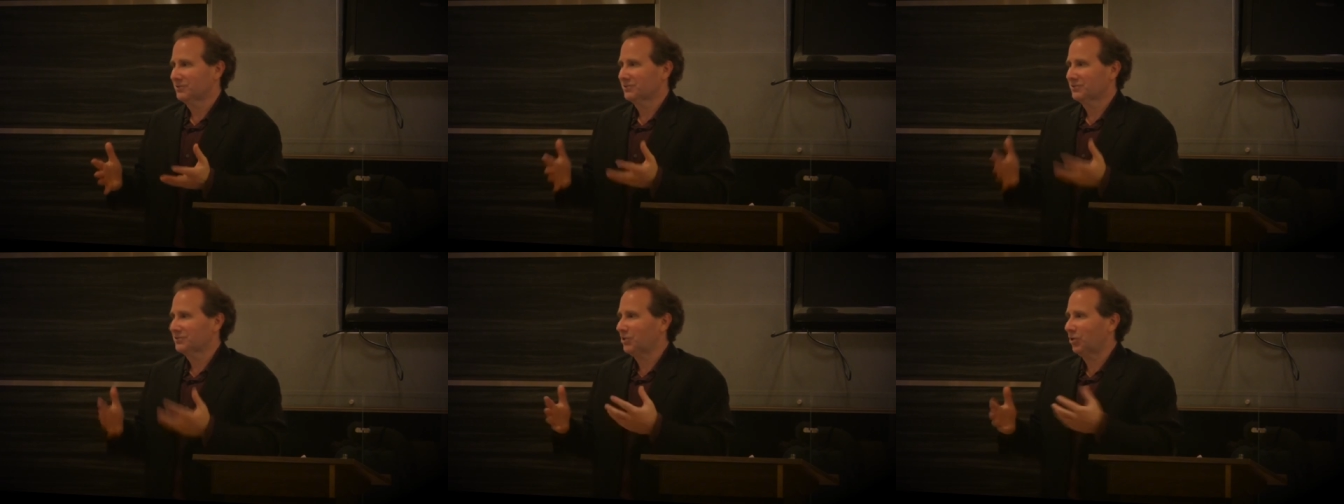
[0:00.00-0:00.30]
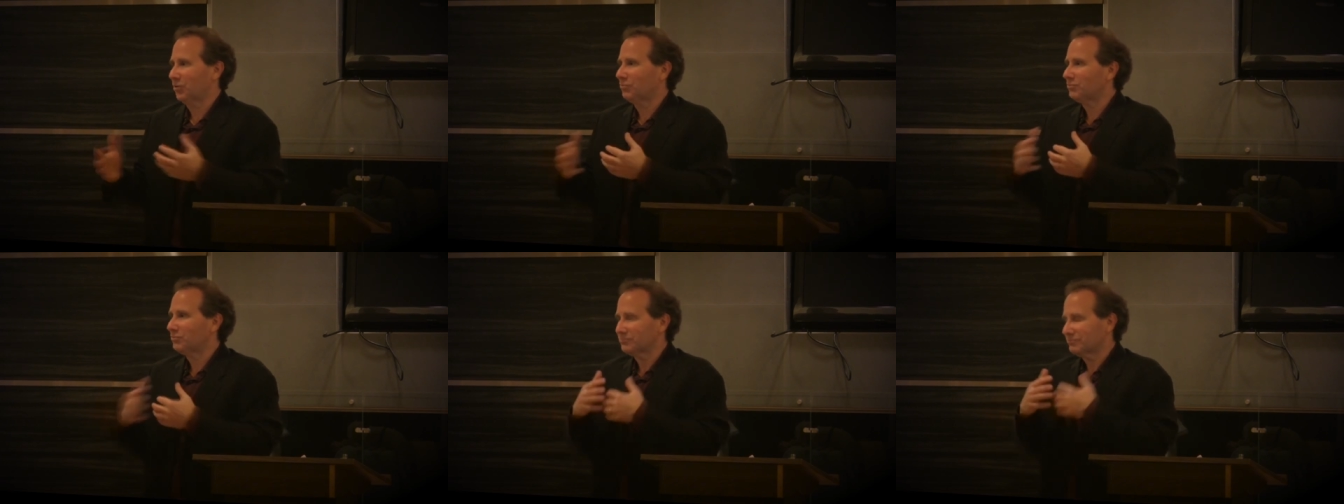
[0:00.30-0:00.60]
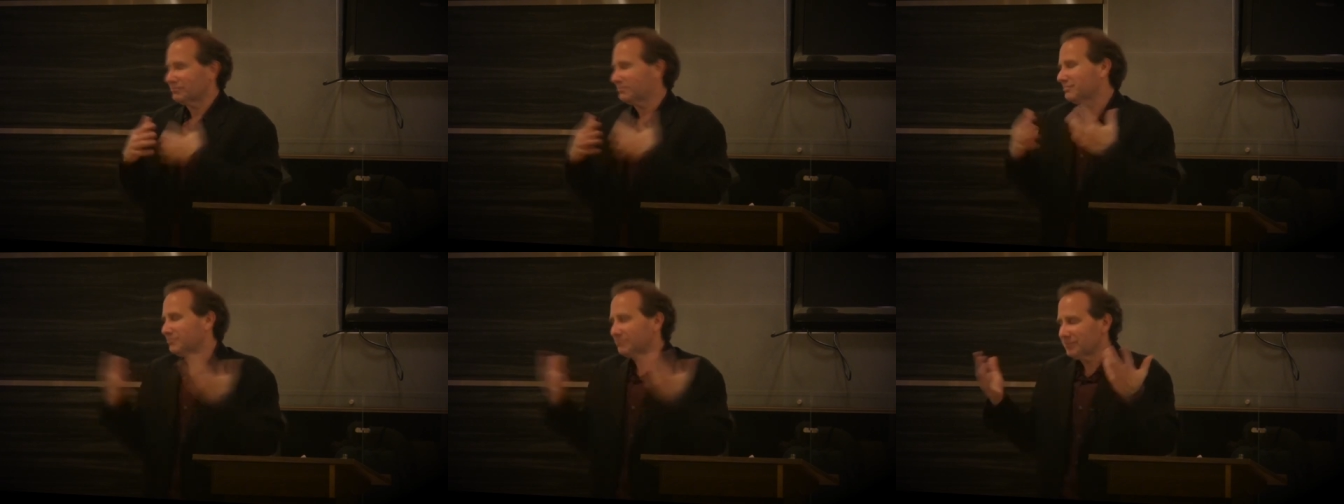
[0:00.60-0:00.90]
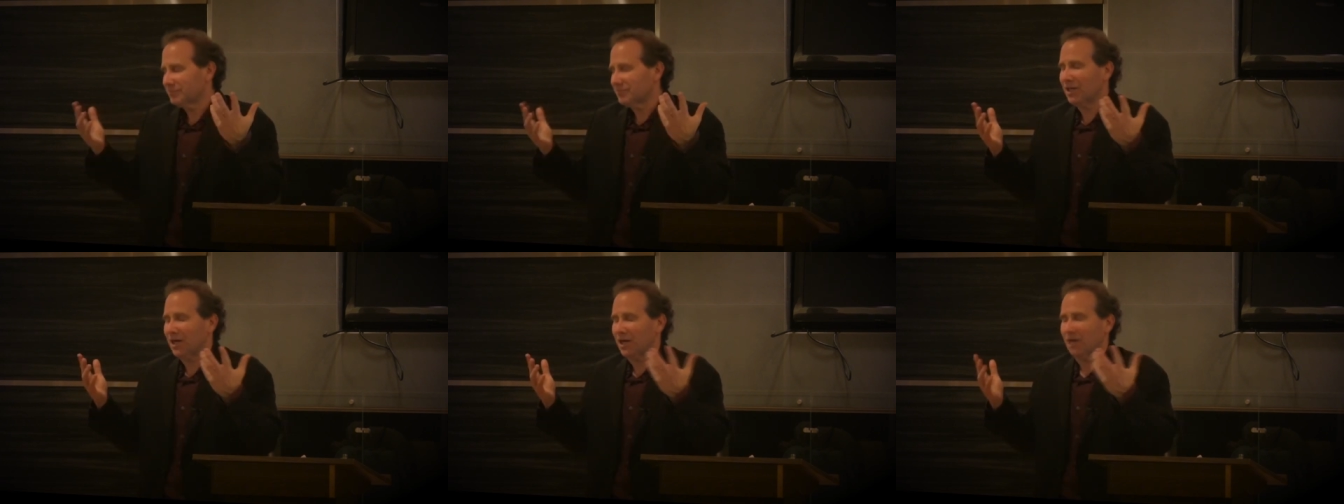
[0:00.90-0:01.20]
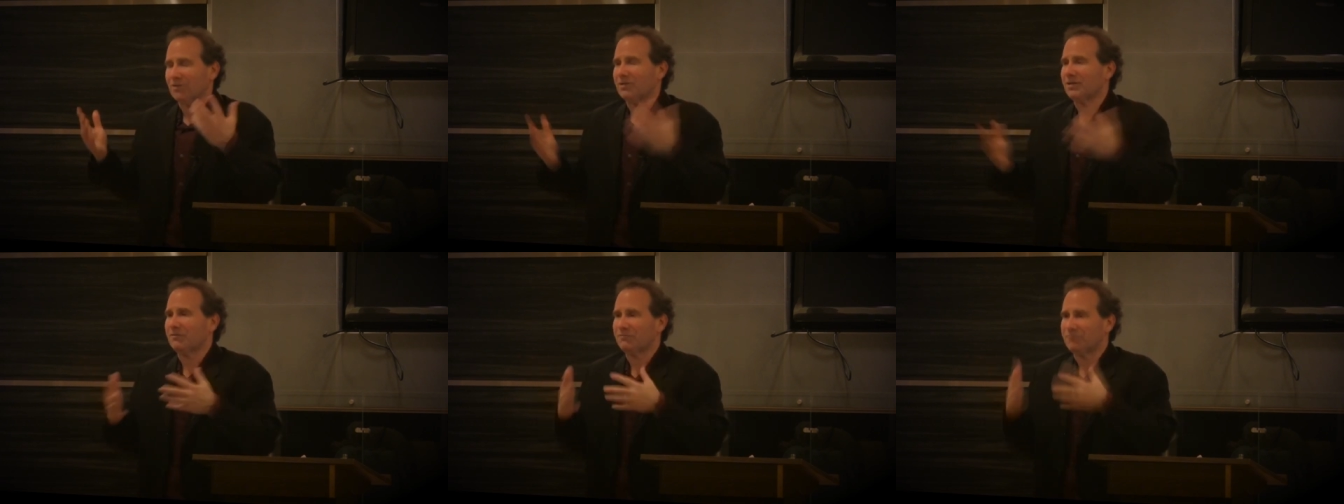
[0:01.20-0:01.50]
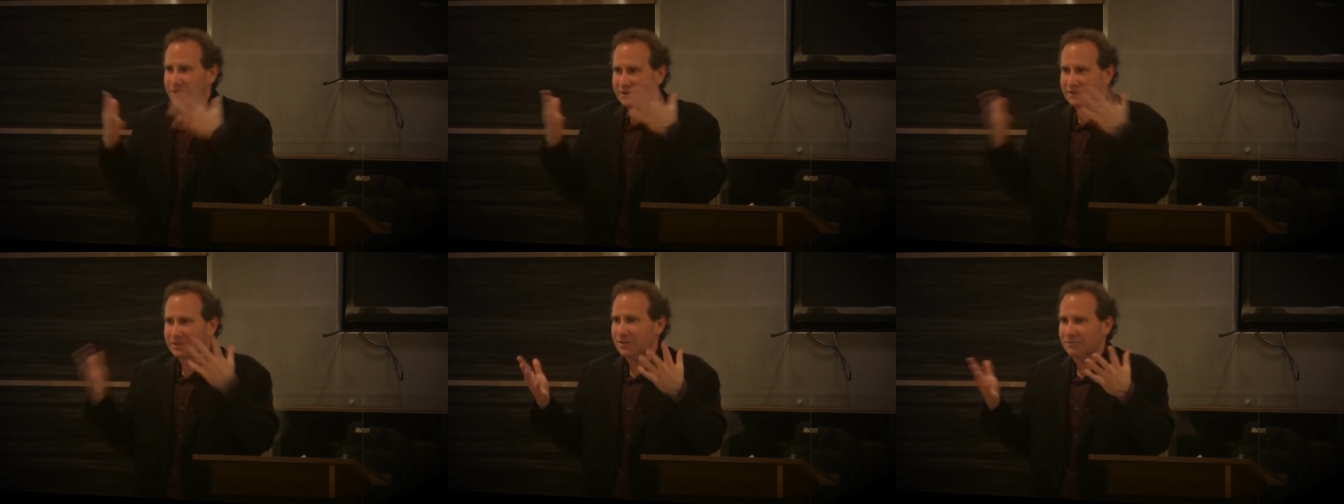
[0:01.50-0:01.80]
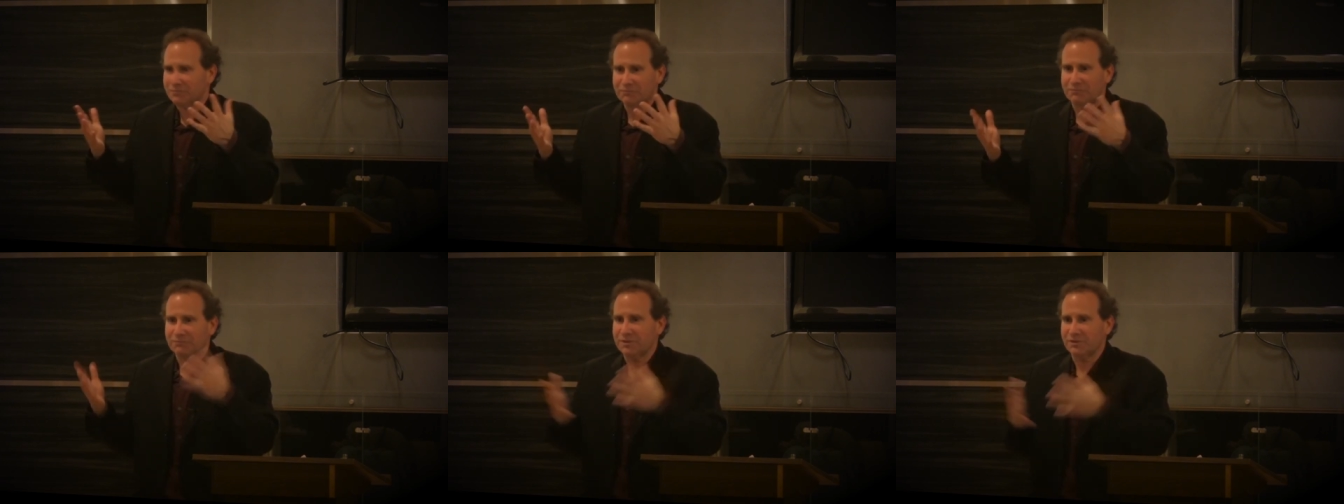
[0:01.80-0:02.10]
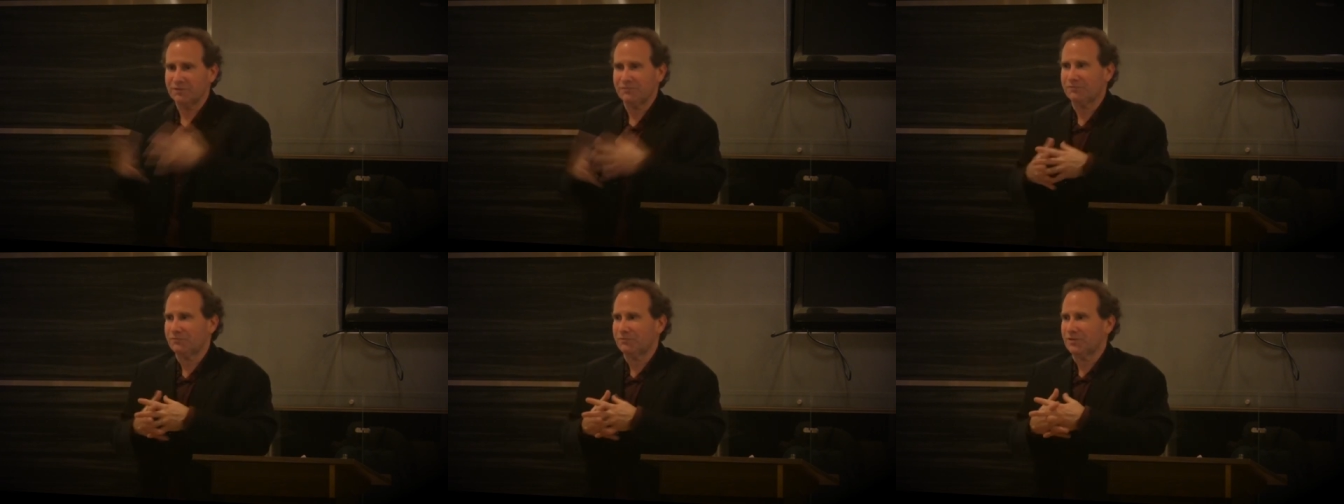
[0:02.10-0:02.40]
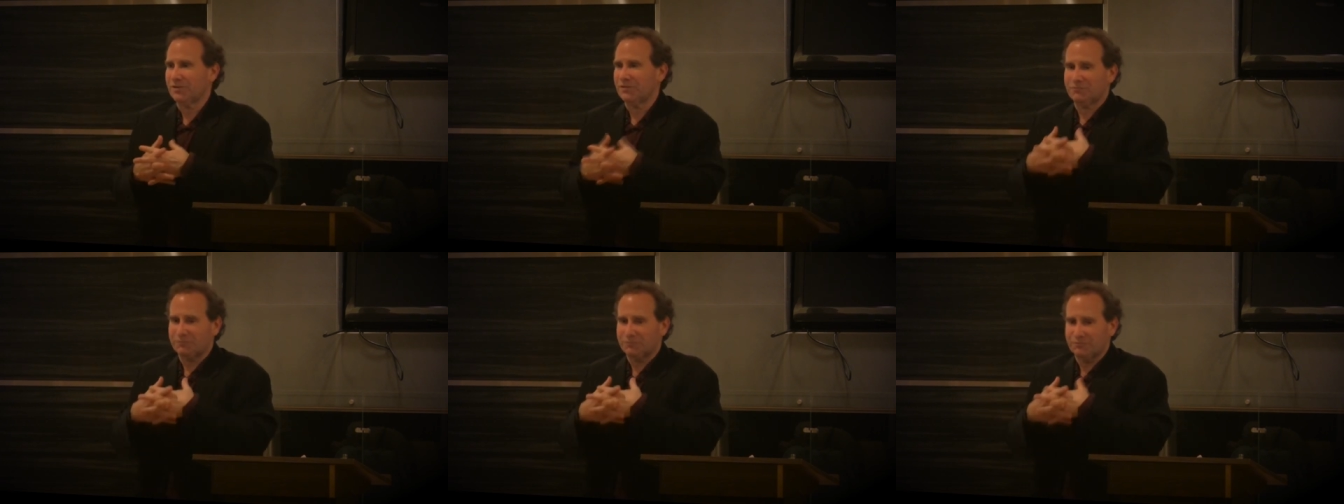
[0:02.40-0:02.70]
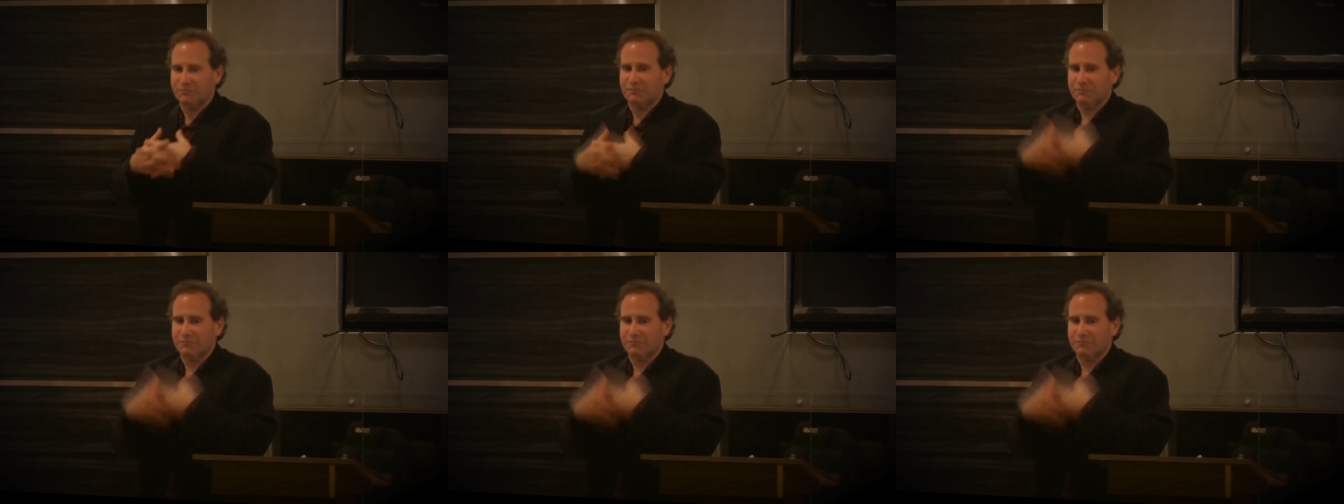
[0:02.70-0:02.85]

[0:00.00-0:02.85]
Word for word: So, you know, if, it, if, if, if,